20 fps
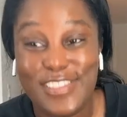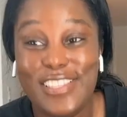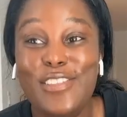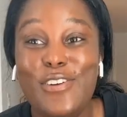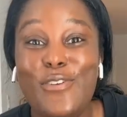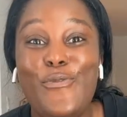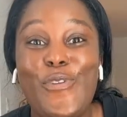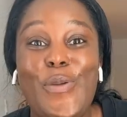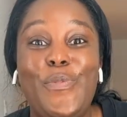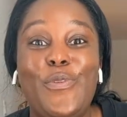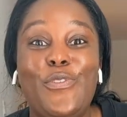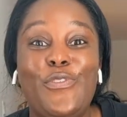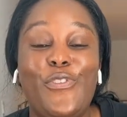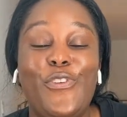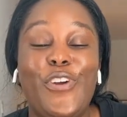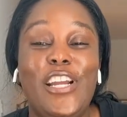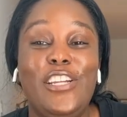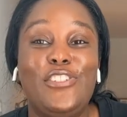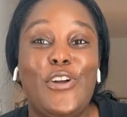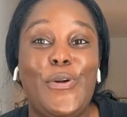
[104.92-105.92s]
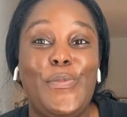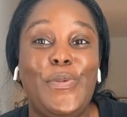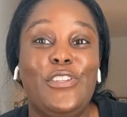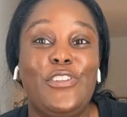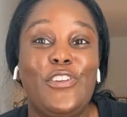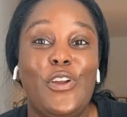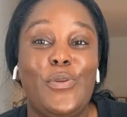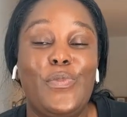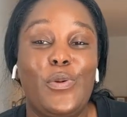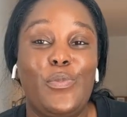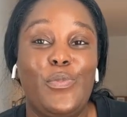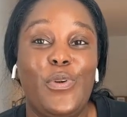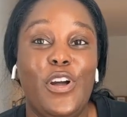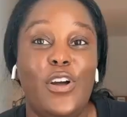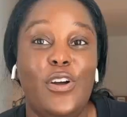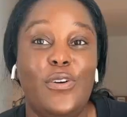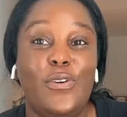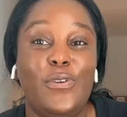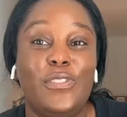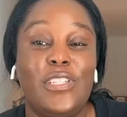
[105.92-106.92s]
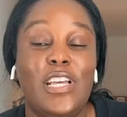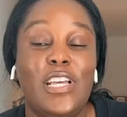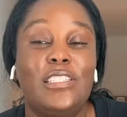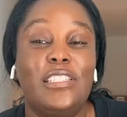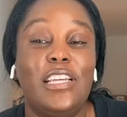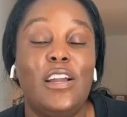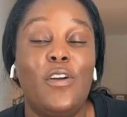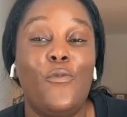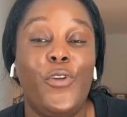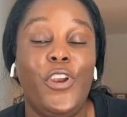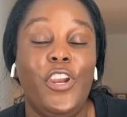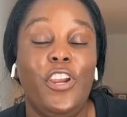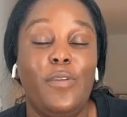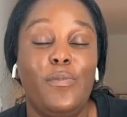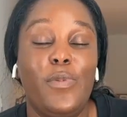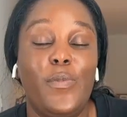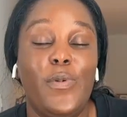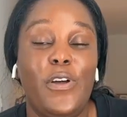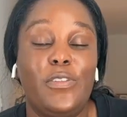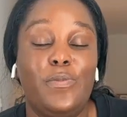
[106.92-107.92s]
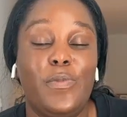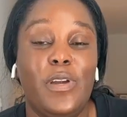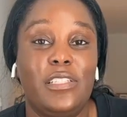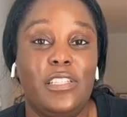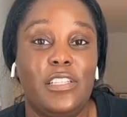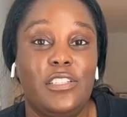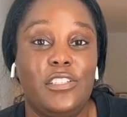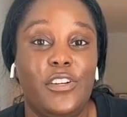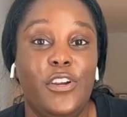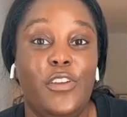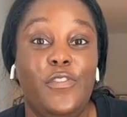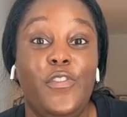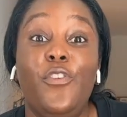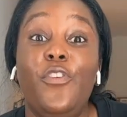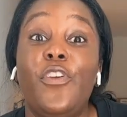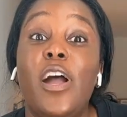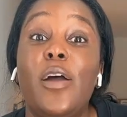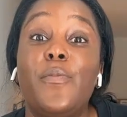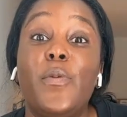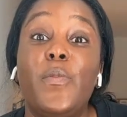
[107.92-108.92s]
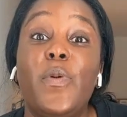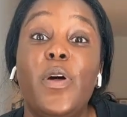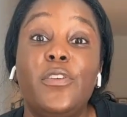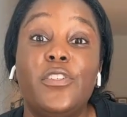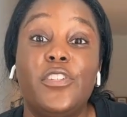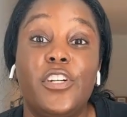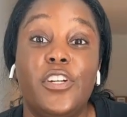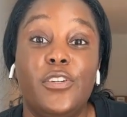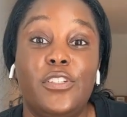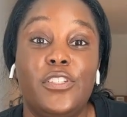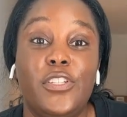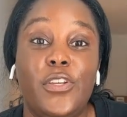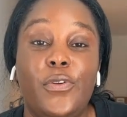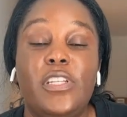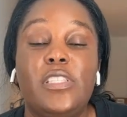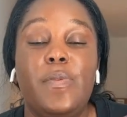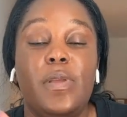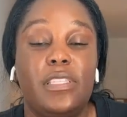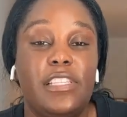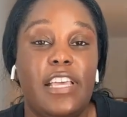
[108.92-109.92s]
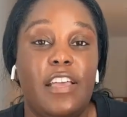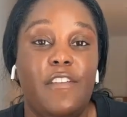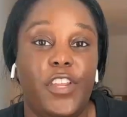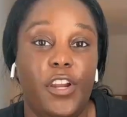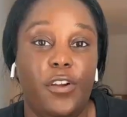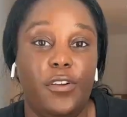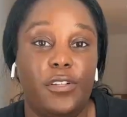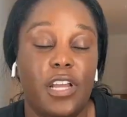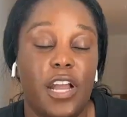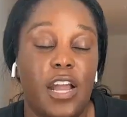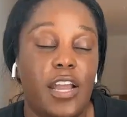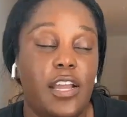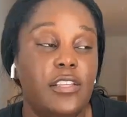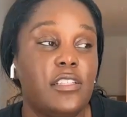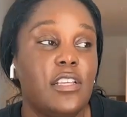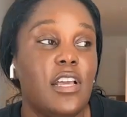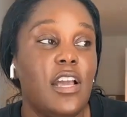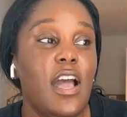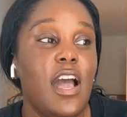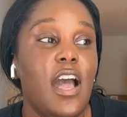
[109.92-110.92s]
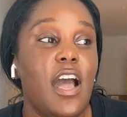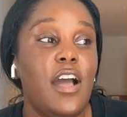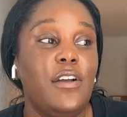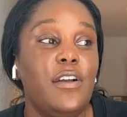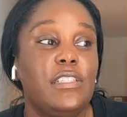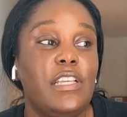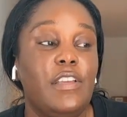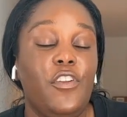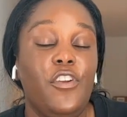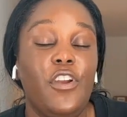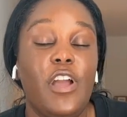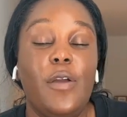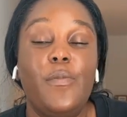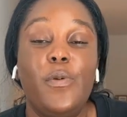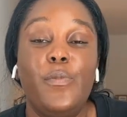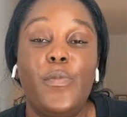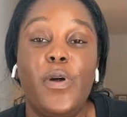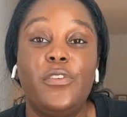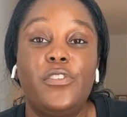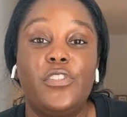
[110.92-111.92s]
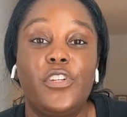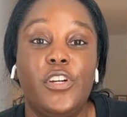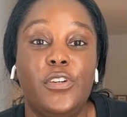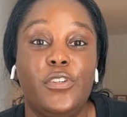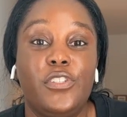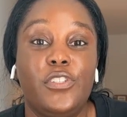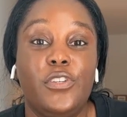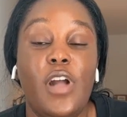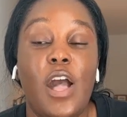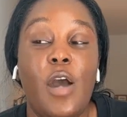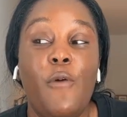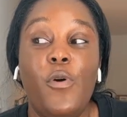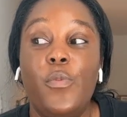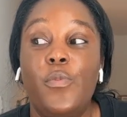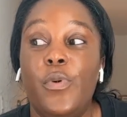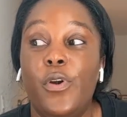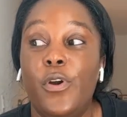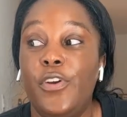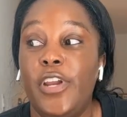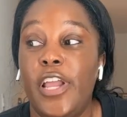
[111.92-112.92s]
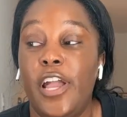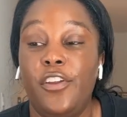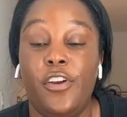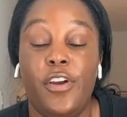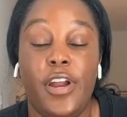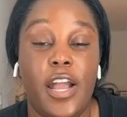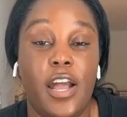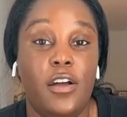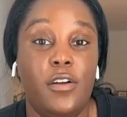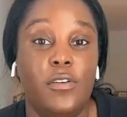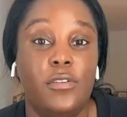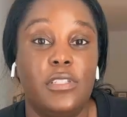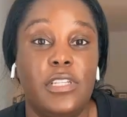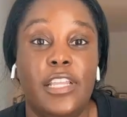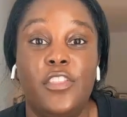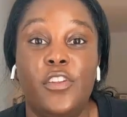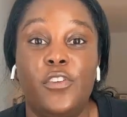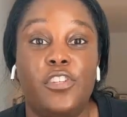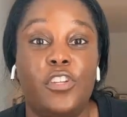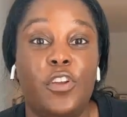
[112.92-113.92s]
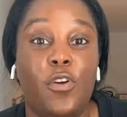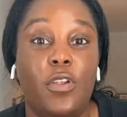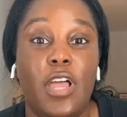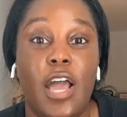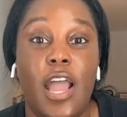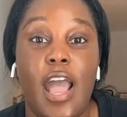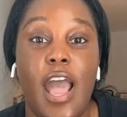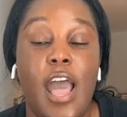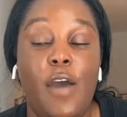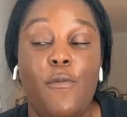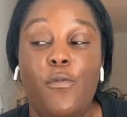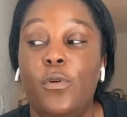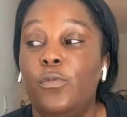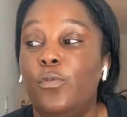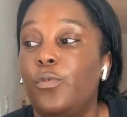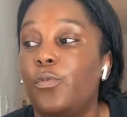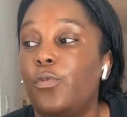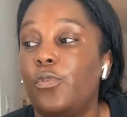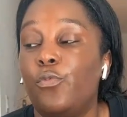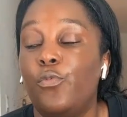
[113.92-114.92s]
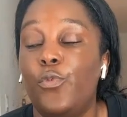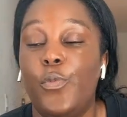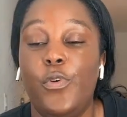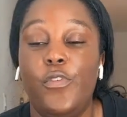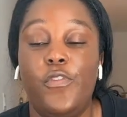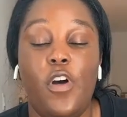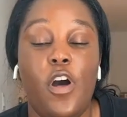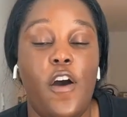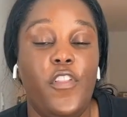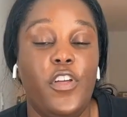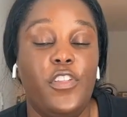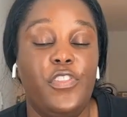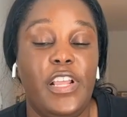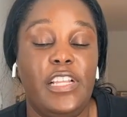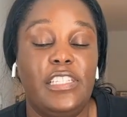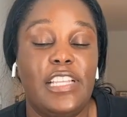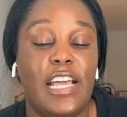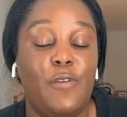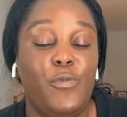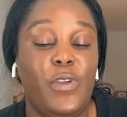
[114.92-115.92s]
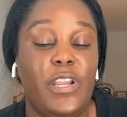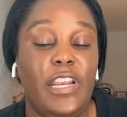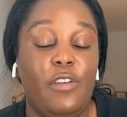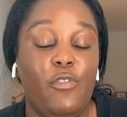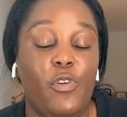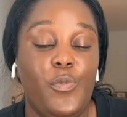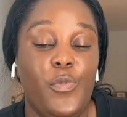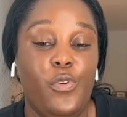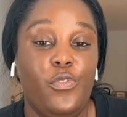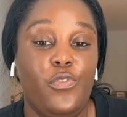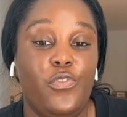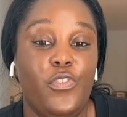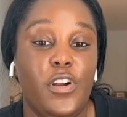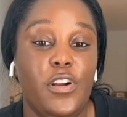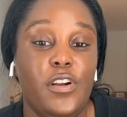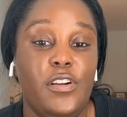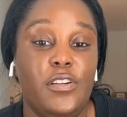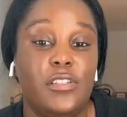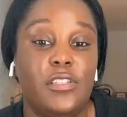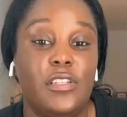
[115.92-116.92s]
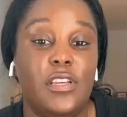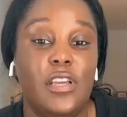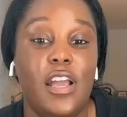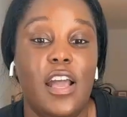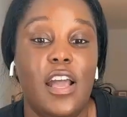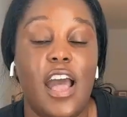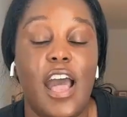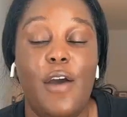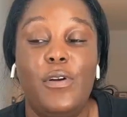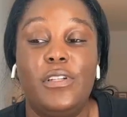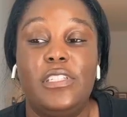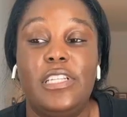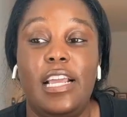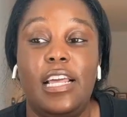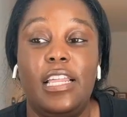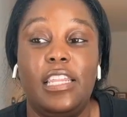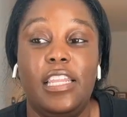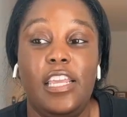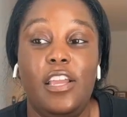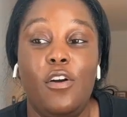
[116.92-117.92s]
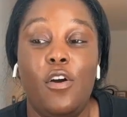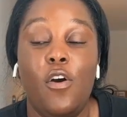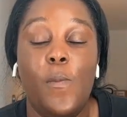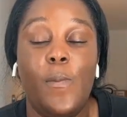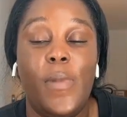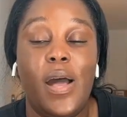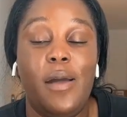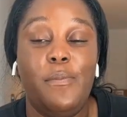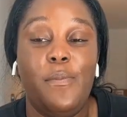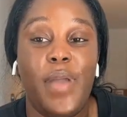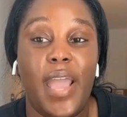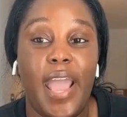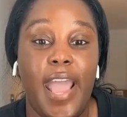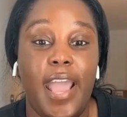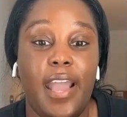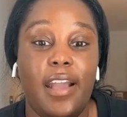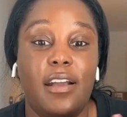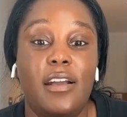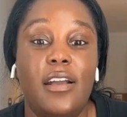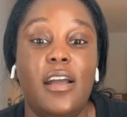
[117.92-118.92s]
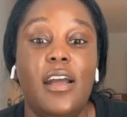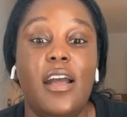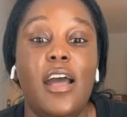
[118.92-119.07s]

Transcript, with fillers: the week before he told me he was going to propose, I was like, when are you going to propose my sister? If you do not propose to her soon, it's been seven years, guys. I was like, if you do not propose to her soon, I will burn down your house. Like, there's no lie. I will remove all the things that we need to remove first. I will take Leo on my back,